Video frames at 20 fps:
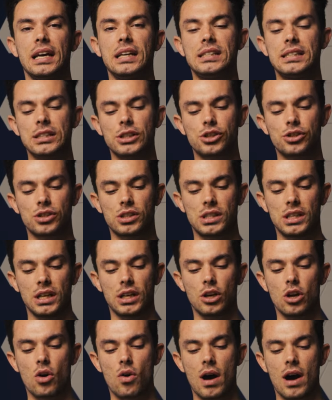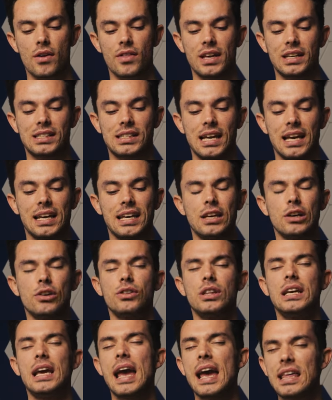It's interesting, note how they say, "Kill
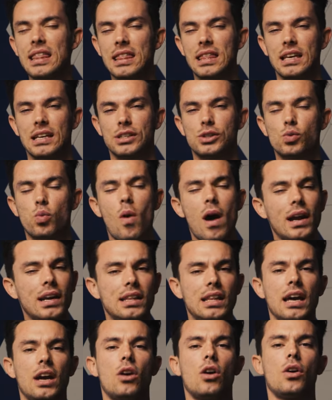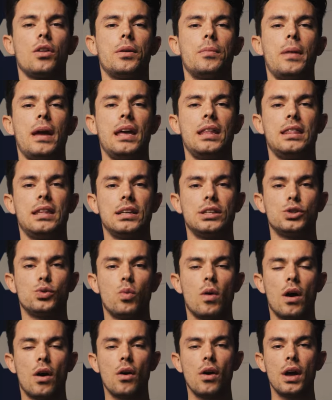the atheists." Why did they call them atheists?
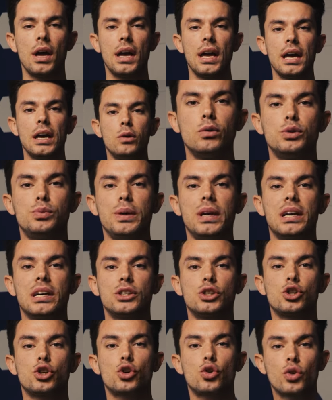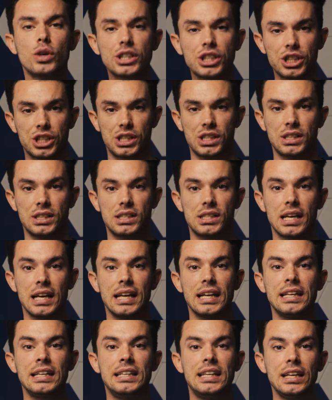Well, it was because Christians
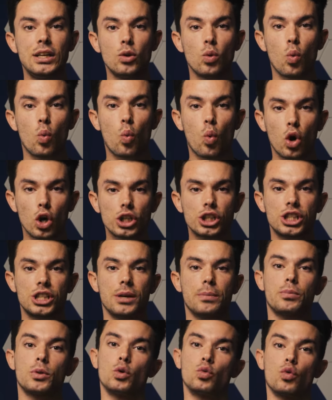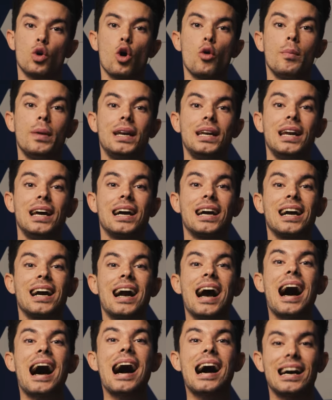didn't worship the Roman
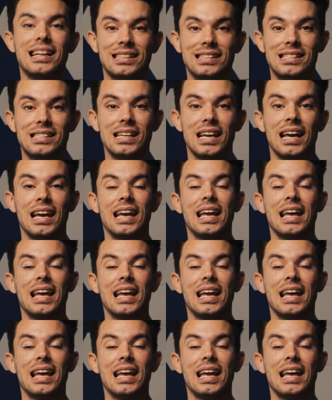gods.